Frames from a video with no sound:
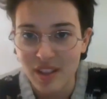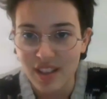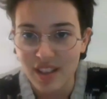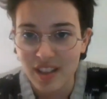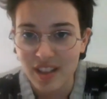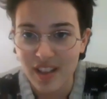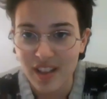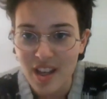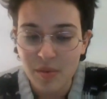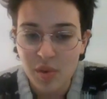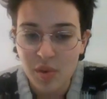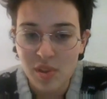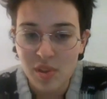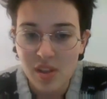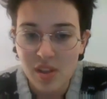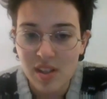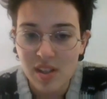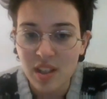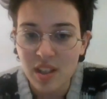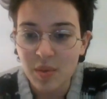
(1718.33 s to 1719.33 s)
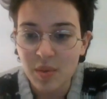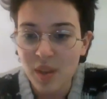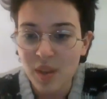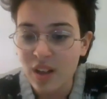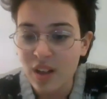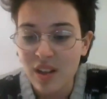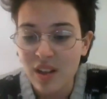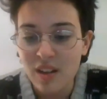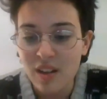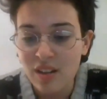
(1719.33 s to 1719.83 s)
the Refuses
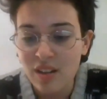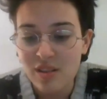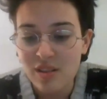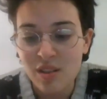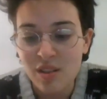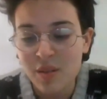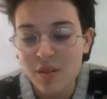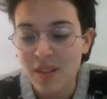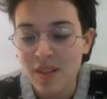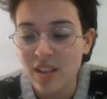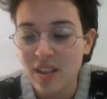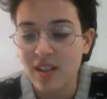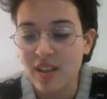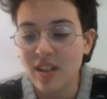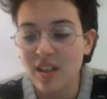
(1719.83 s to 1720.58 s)
network, and also in